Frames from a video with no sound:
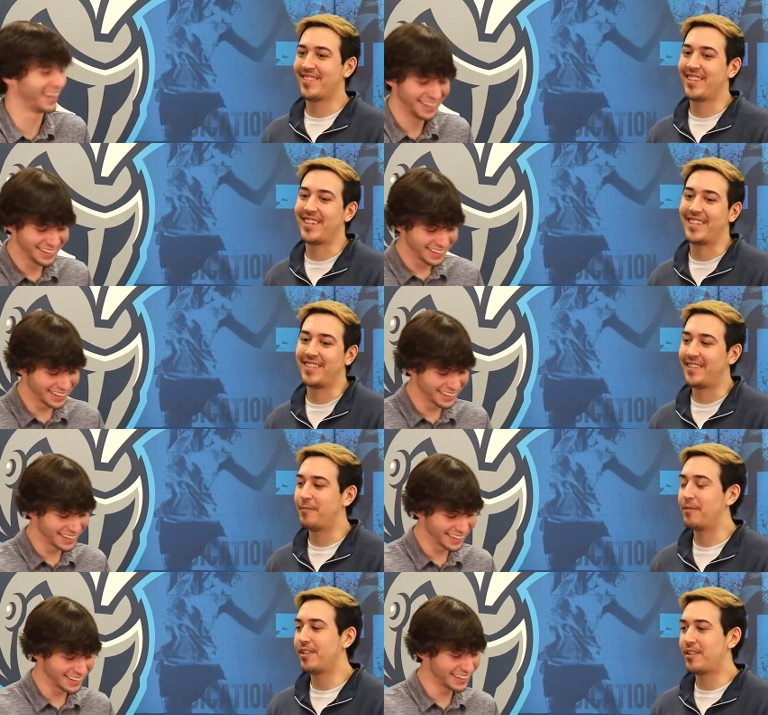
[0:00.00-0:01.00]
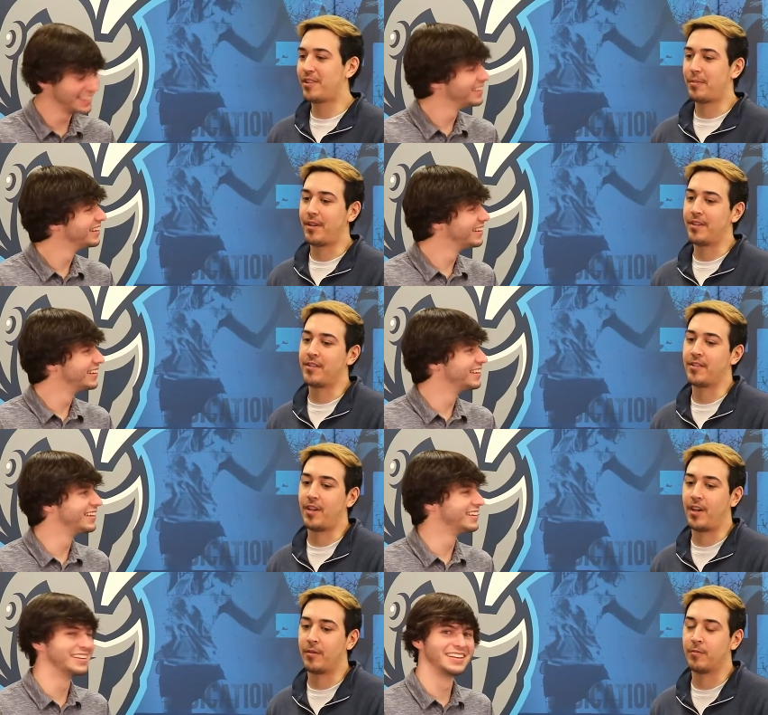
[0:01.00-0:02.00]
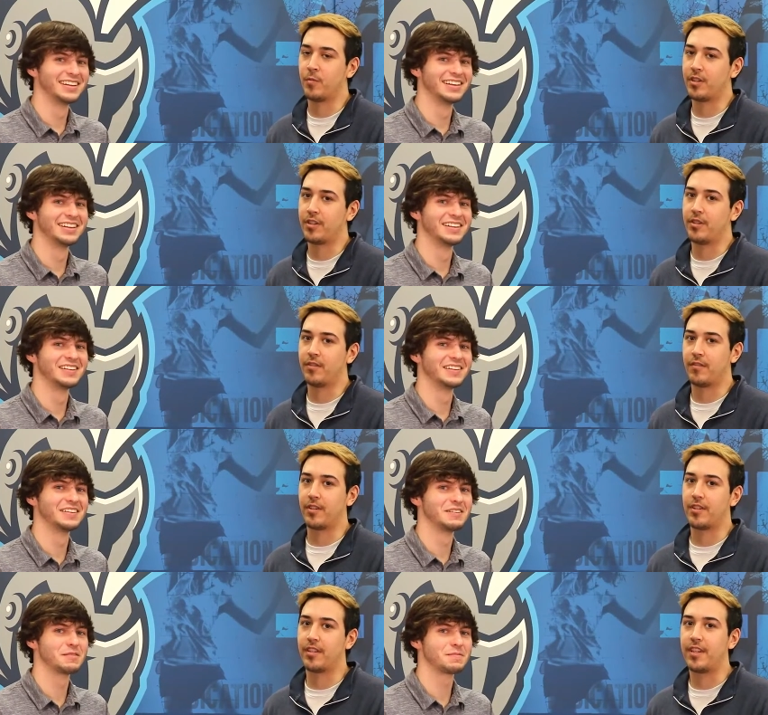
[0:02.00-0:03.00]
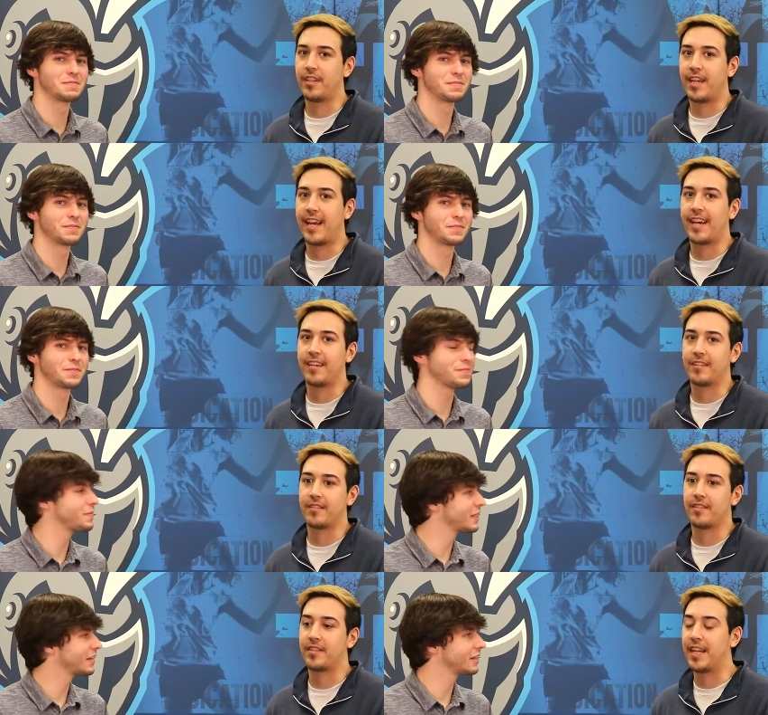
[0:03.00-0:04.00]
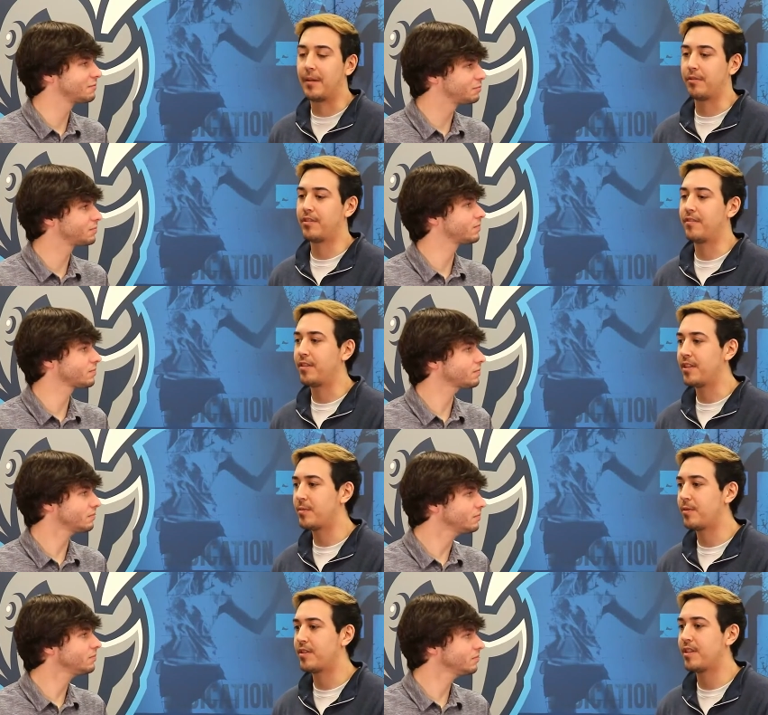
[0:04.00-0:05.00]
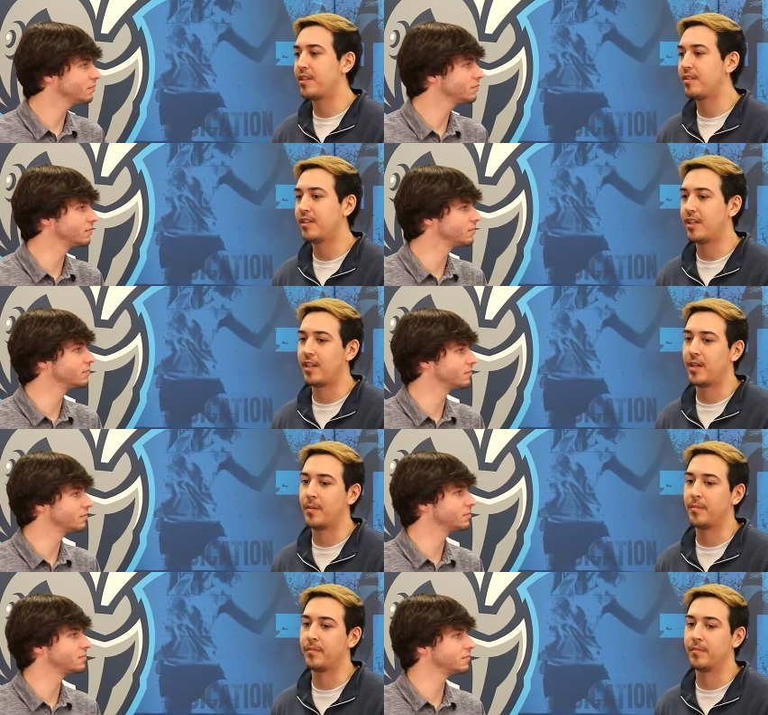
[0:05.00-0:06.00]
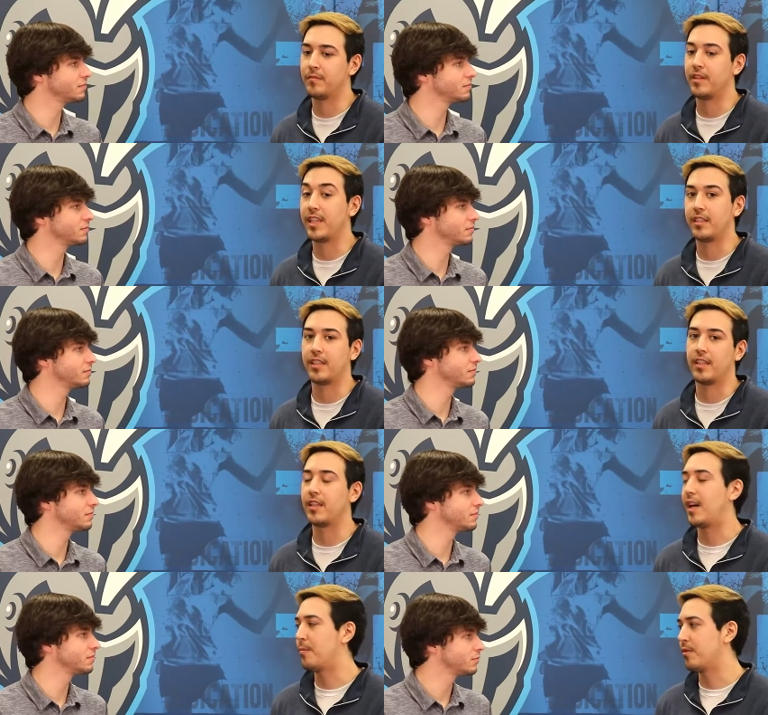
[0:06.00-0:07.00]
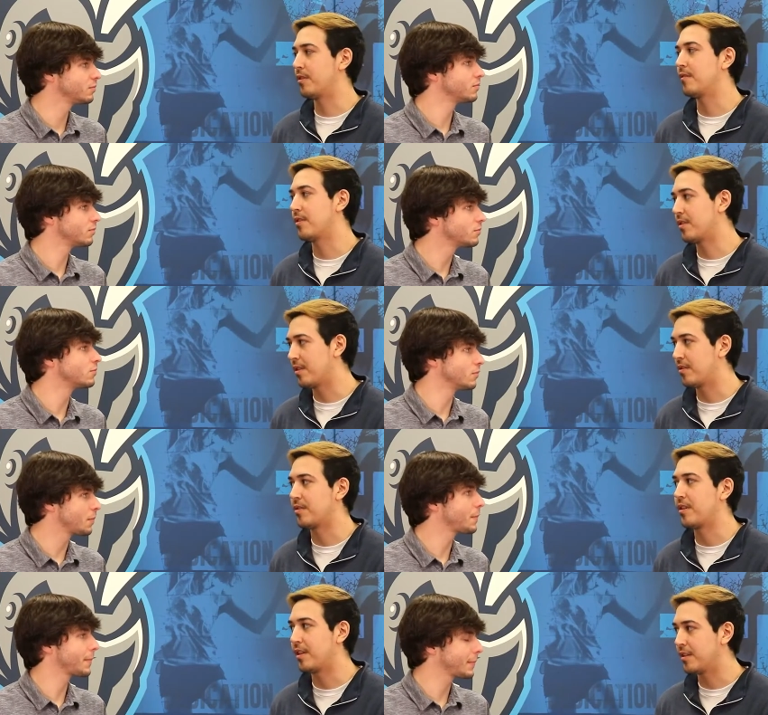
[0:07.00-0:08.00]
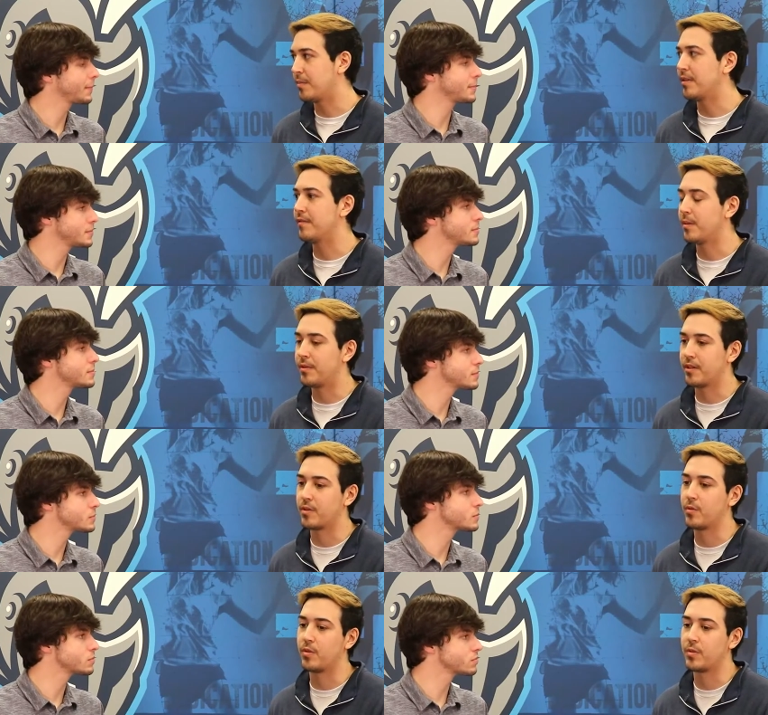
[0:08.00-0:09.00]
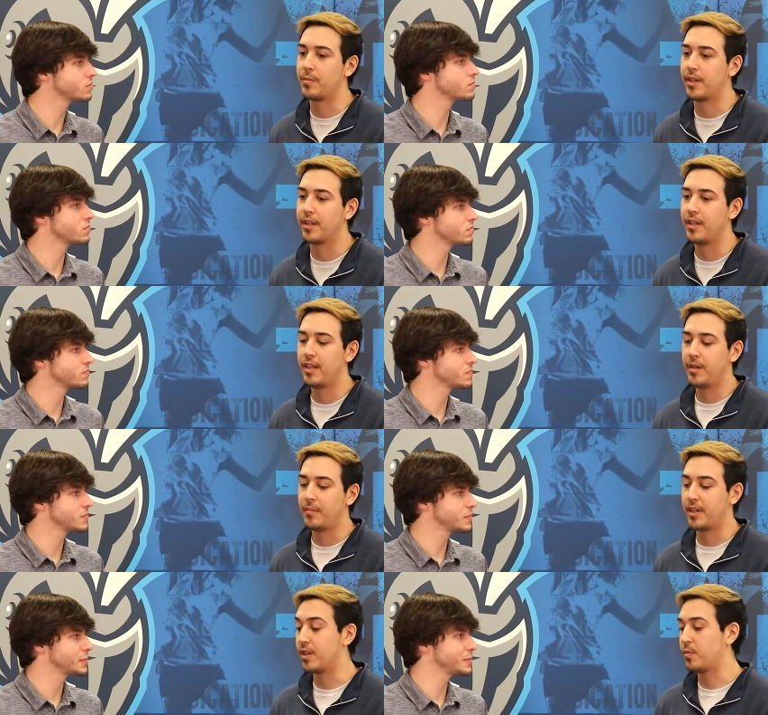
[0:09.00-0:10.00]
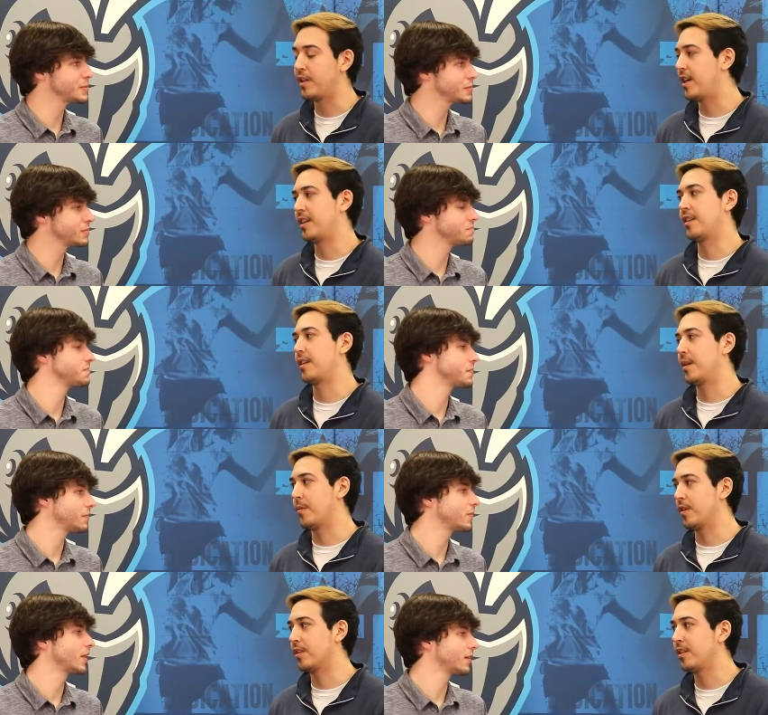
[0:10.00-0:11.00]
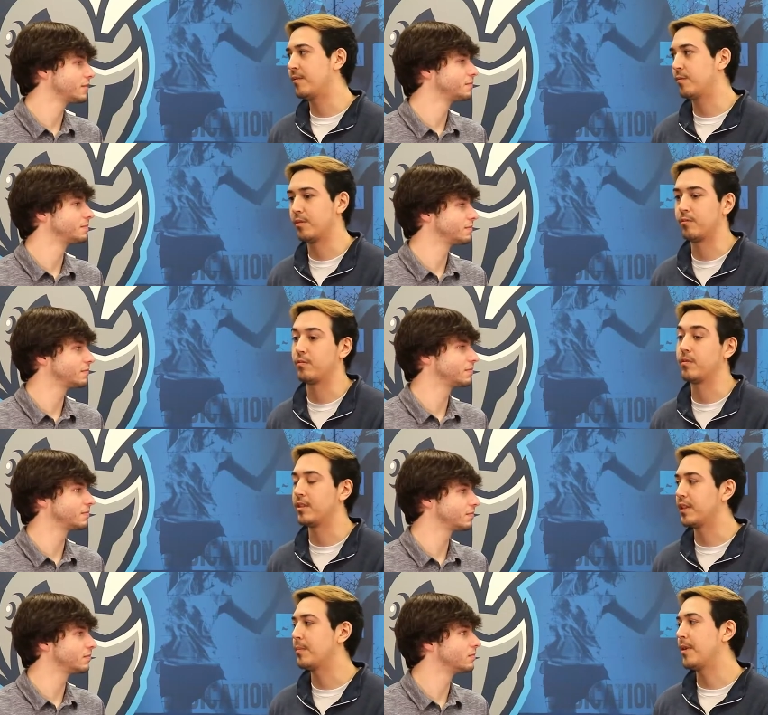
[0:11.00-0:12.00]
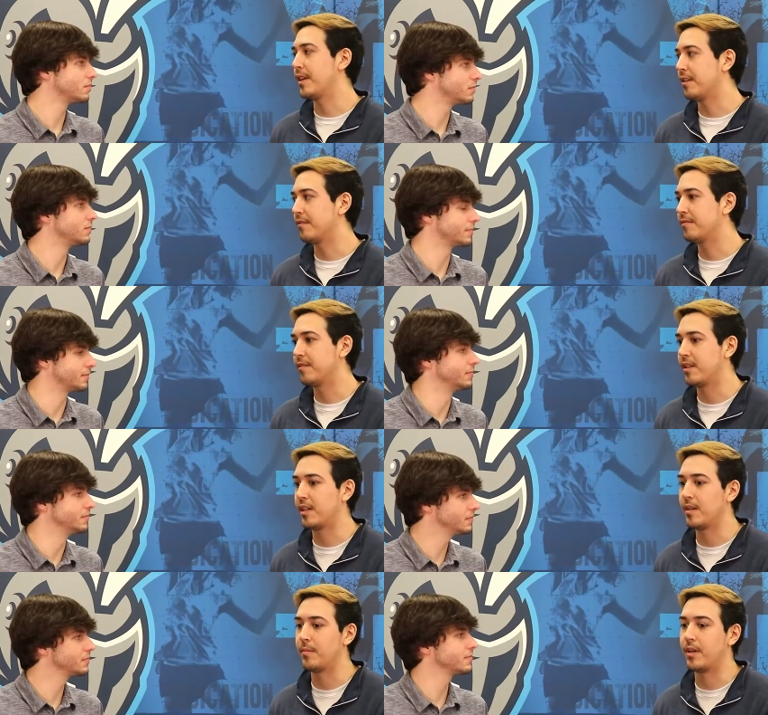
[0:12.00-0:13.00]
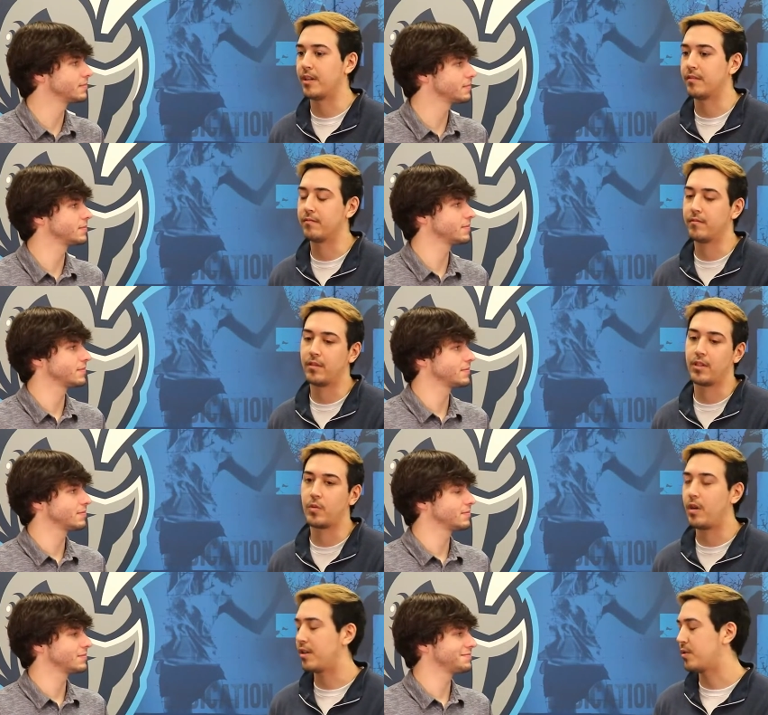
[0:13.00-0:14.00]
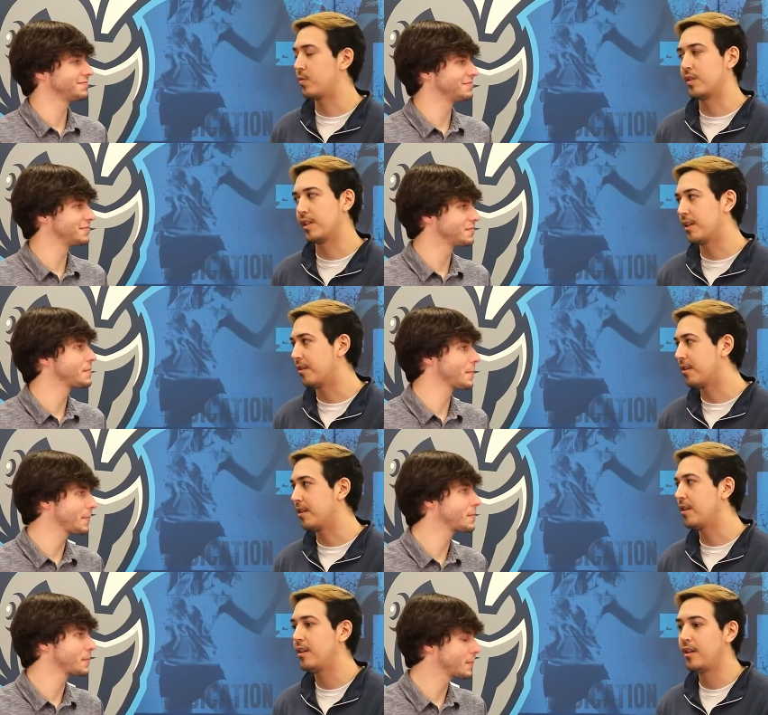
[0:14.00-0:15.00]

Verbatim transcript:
Speaker 1: yeah, it, it really just depends on what the university has established for an esports scene. Um, lately, a lot more universities are starting to beef up their schools, but because we got into the game early, we're really competitive. Mm-hmm. Um, our our squad is really healthy.